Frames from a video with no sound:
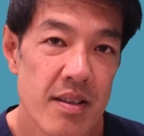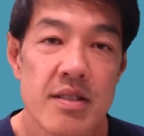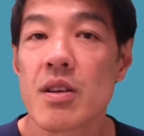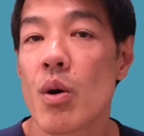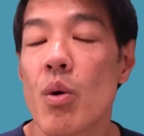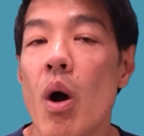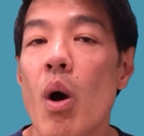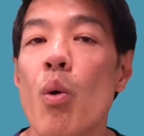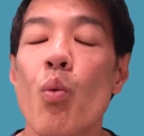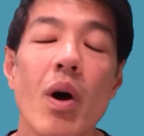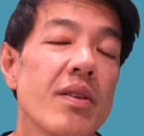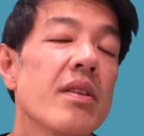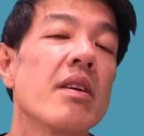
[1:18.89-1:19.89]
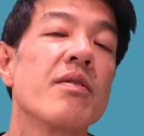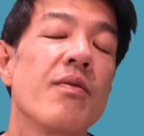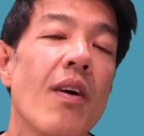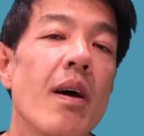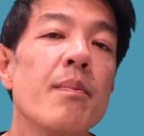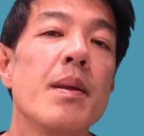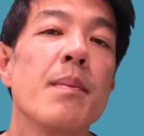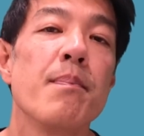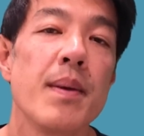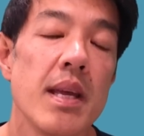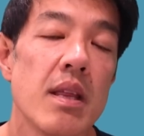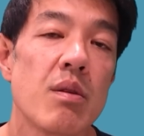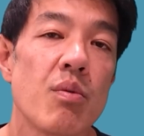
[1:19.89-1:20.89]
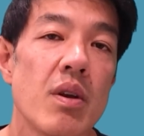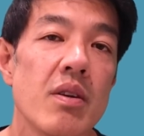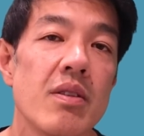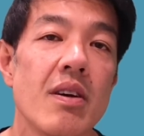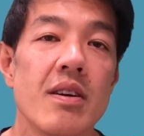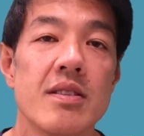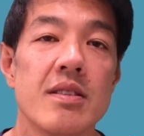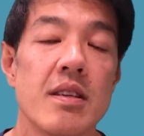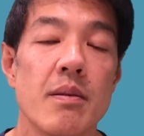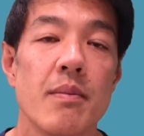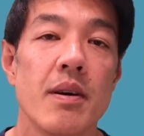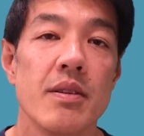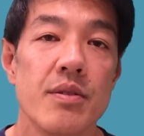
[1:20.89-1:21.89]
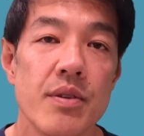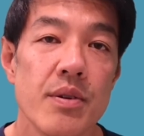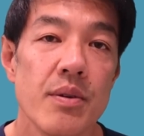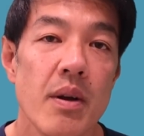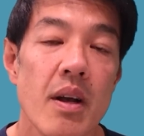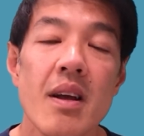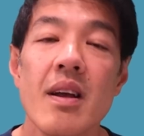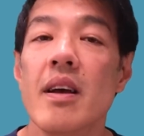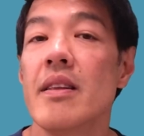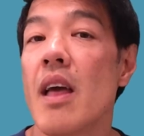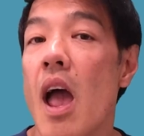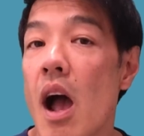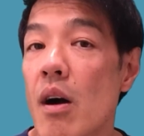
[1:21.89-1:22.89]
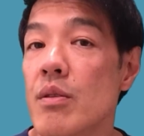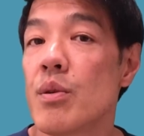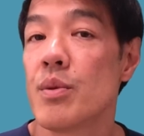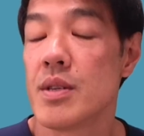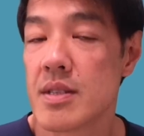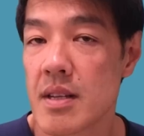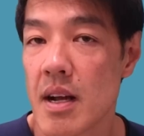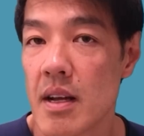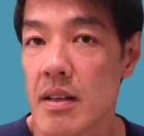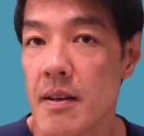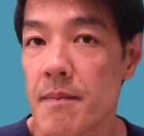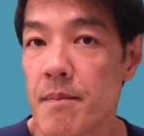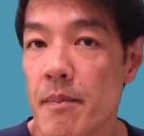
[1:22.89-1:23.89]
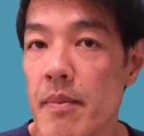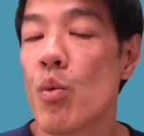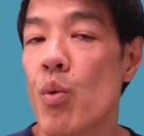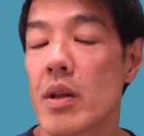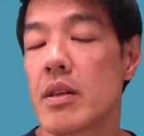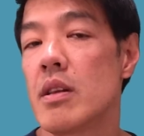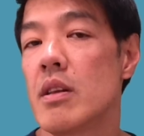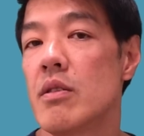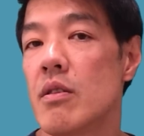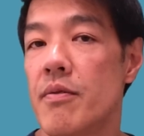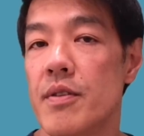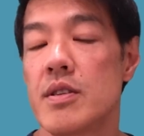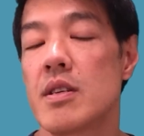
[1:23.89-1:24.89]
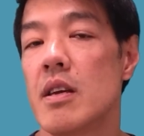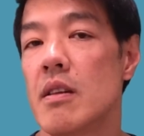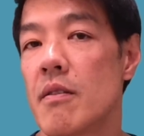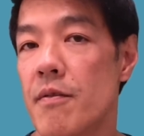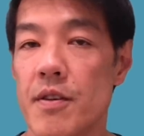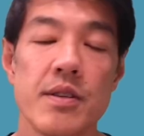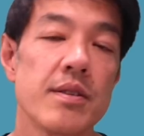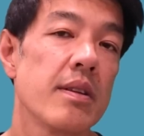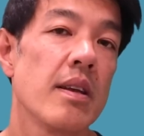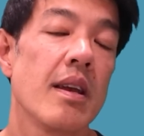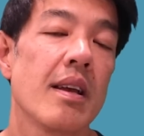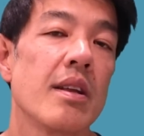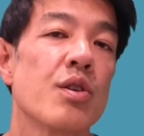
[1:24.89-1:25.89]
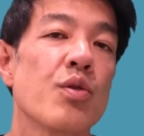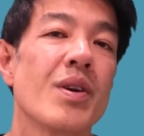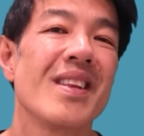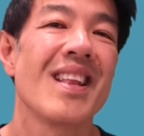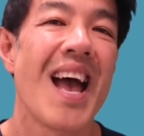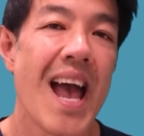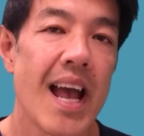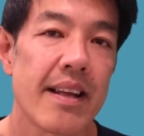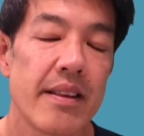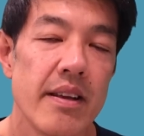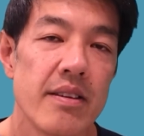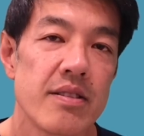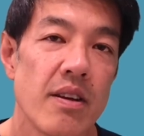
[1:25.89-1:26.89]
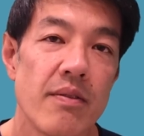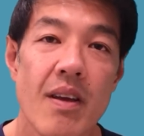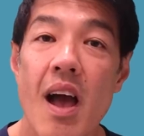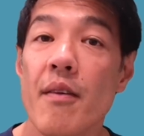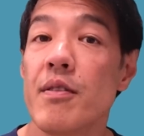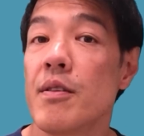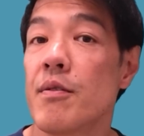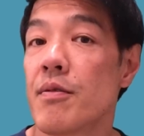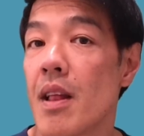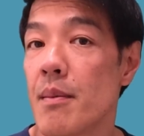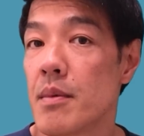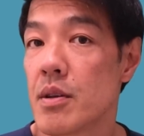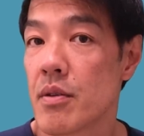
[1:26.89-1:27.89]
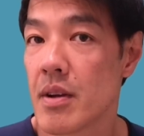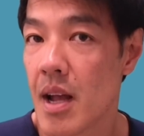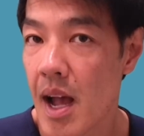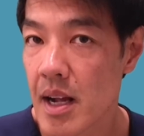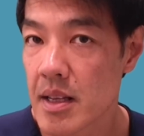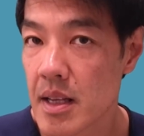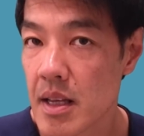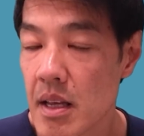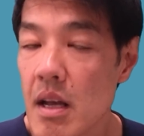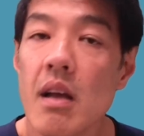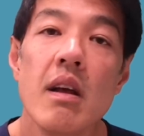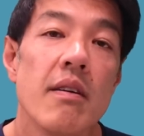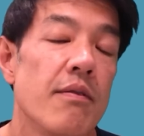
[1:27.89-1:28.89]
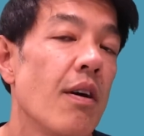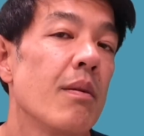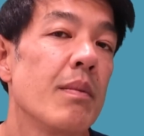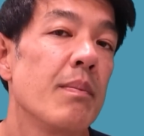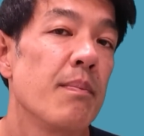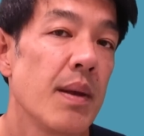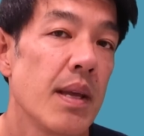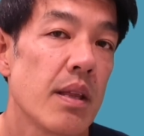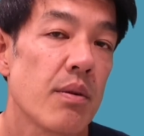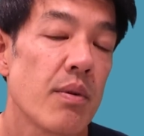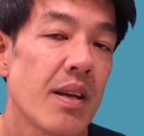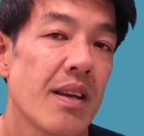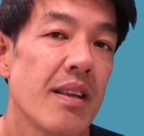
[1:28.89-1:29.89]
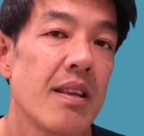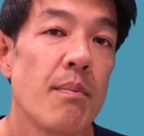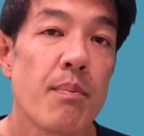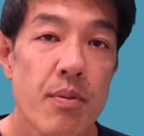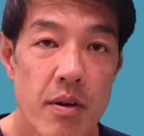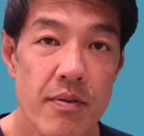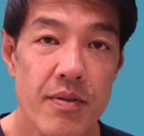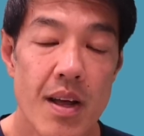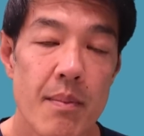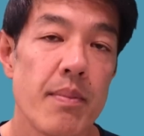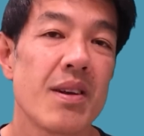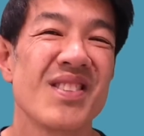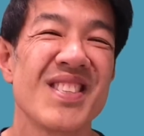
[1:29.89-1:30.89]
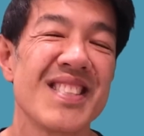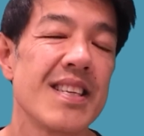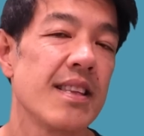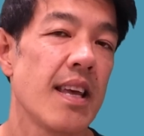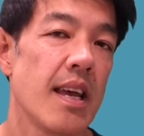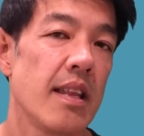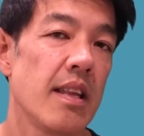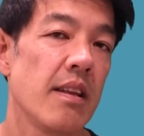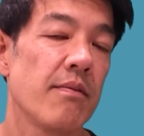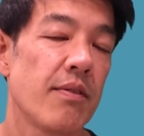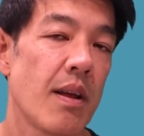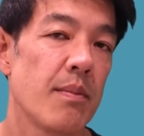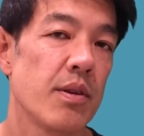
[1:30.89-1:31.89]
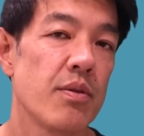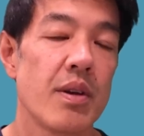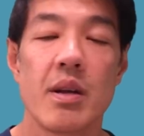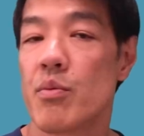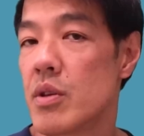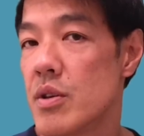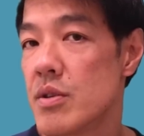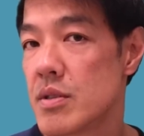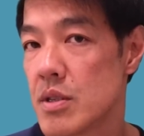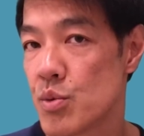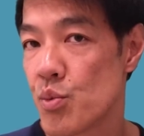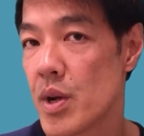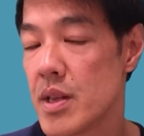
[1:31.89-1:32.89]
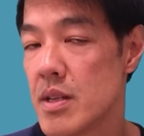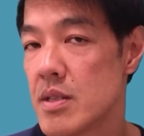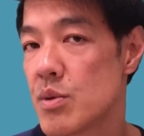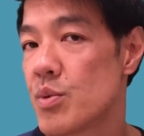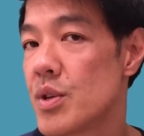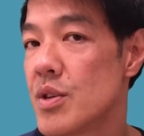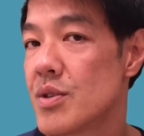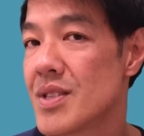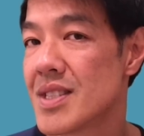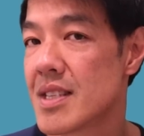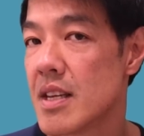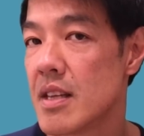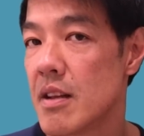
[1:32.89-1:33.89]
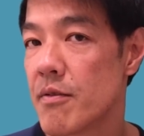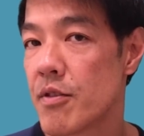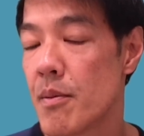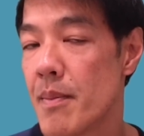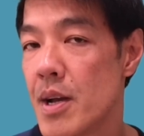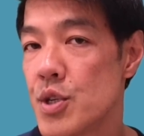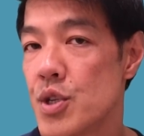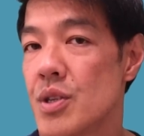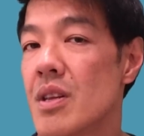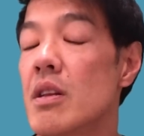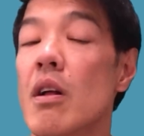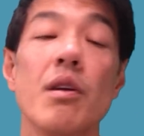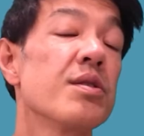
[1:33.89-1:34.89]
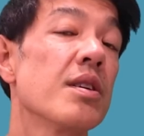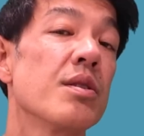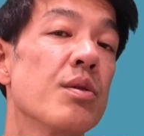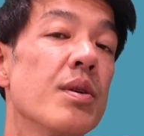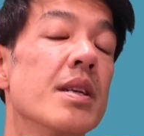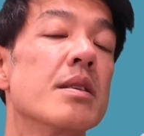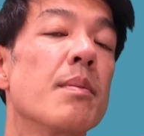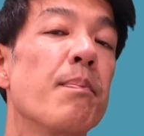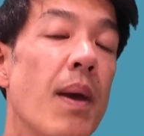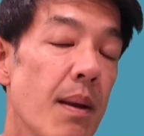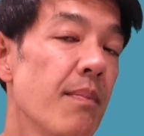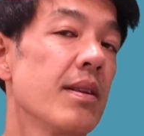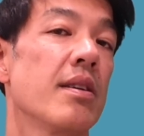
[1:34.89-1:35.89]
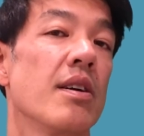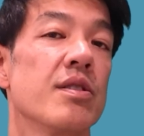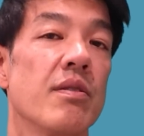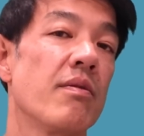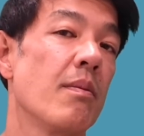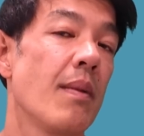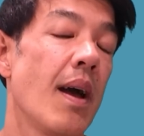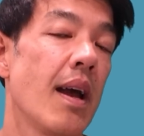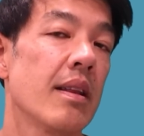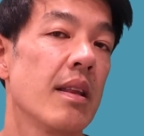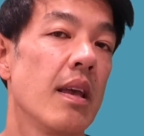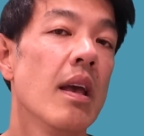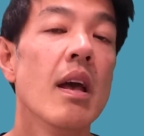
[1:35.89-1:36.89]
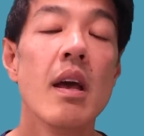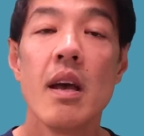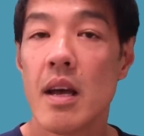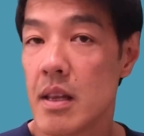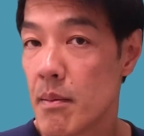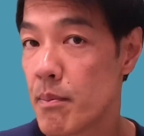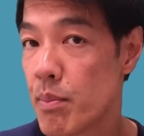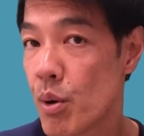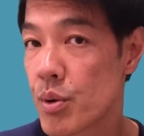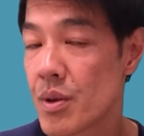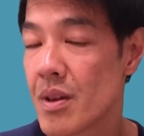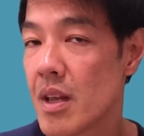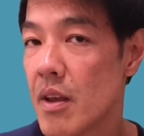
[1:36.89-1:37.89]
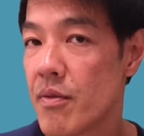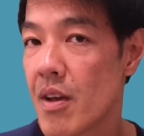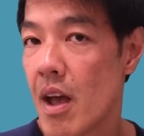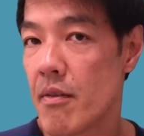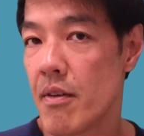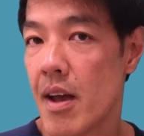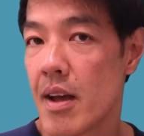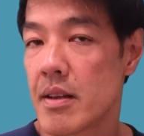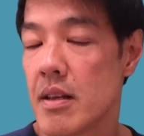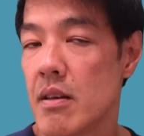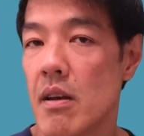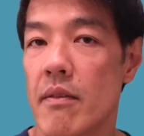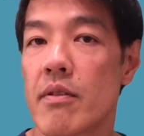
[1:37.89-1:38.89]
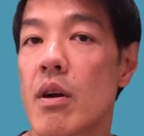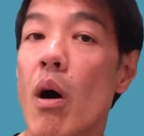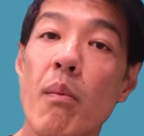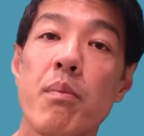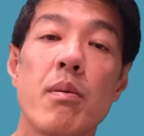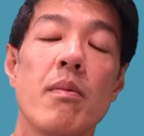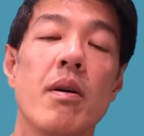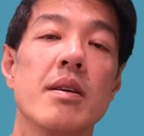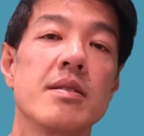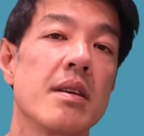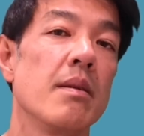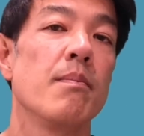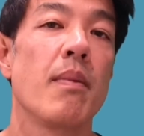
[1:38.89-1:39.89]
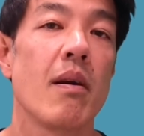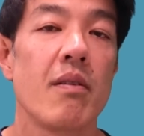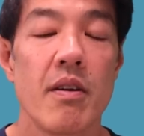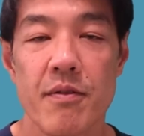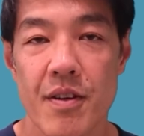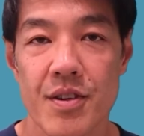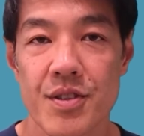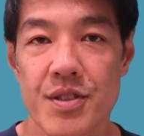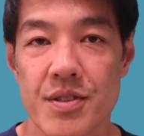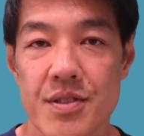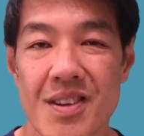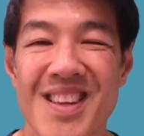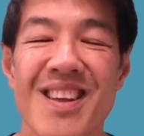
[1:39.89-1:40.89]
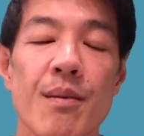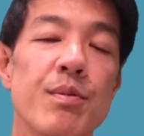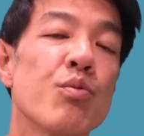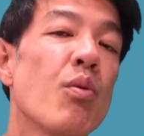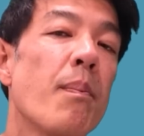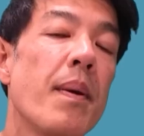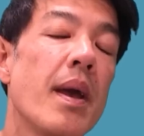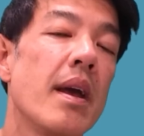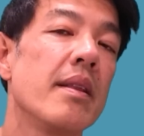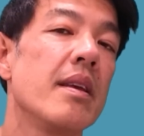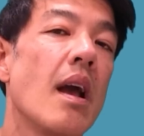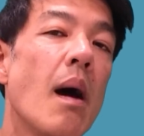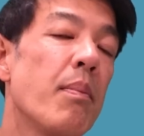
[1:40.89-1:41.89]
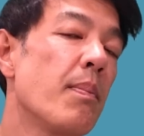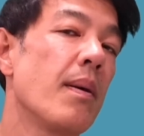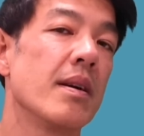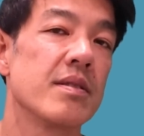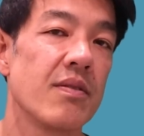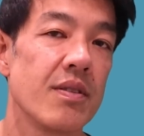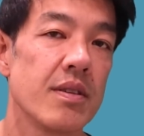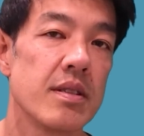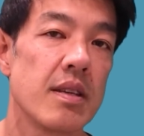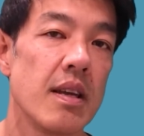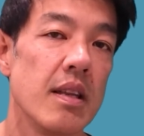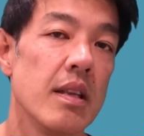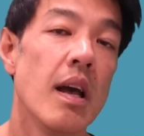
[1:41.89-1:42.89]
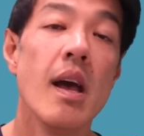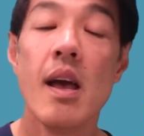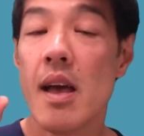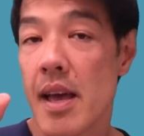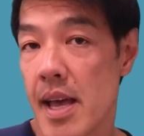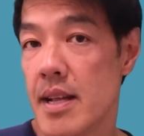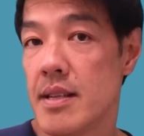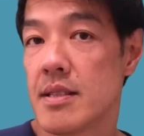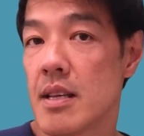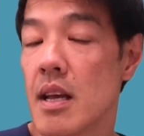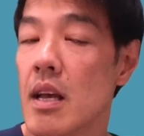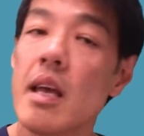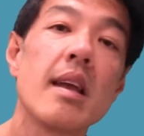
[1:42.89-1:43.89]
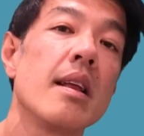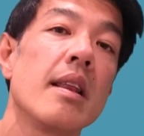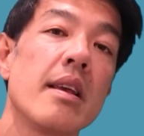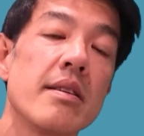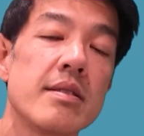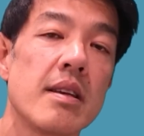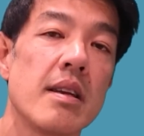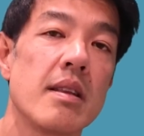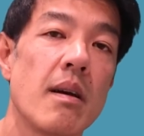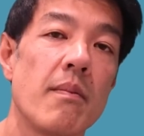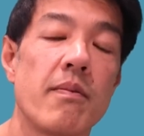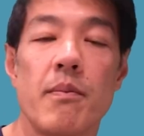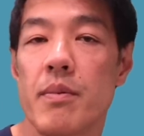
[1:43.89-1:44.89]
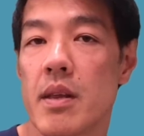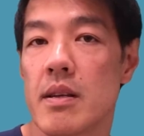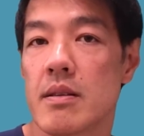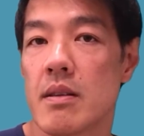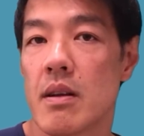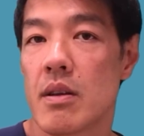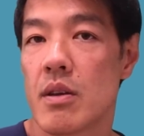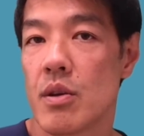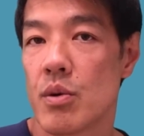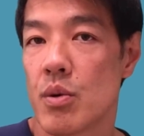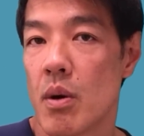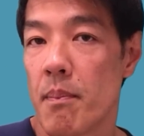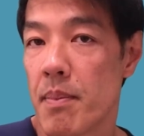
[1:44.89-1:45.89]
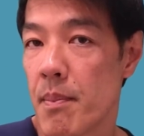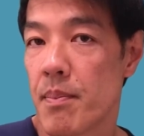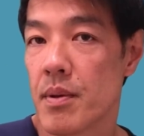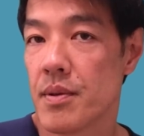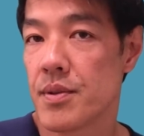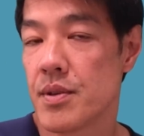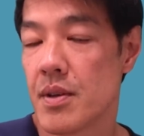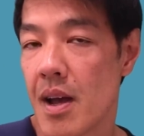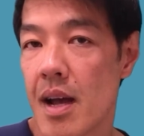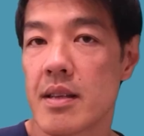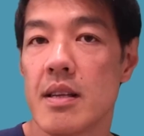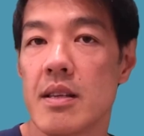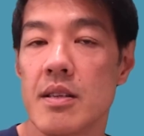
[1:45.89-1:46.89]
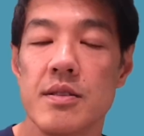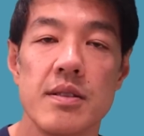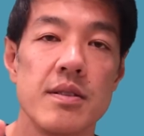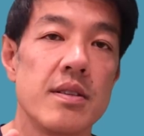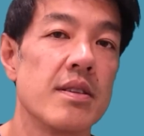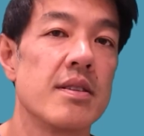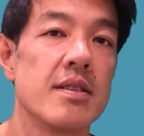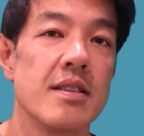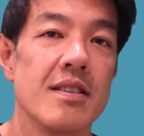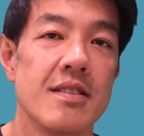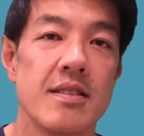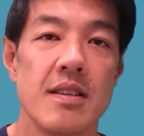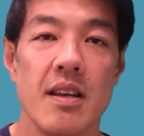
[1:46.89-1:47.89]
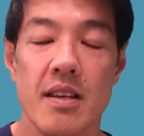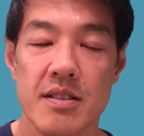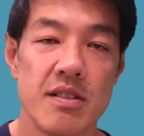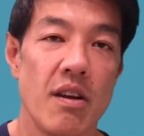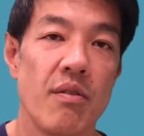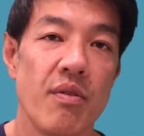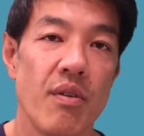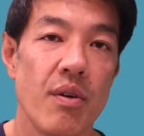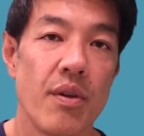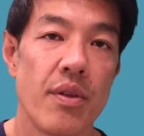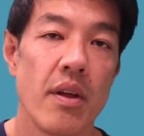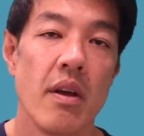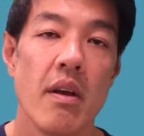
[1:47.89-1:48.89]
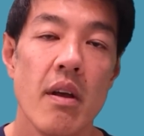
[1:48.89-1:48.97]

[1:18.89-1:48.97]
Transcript: So what does vitamin B3 or niacinamide do, and how do we start it? What can it do for your skin? Firstly, it can treat acne. So if you have inflammatory acne, vitamin B3 can improve that because it's an anti-inflammatory. It reduces redness, reduces skin inflammation. It also treats pigmentation from acne. And importantly, if you have acne, you have compromised skin barrier function. So it helps repair the upper parts of your skin, hence healing your skin up from things like your pimples, your acne lesions, your cysts, and so forth.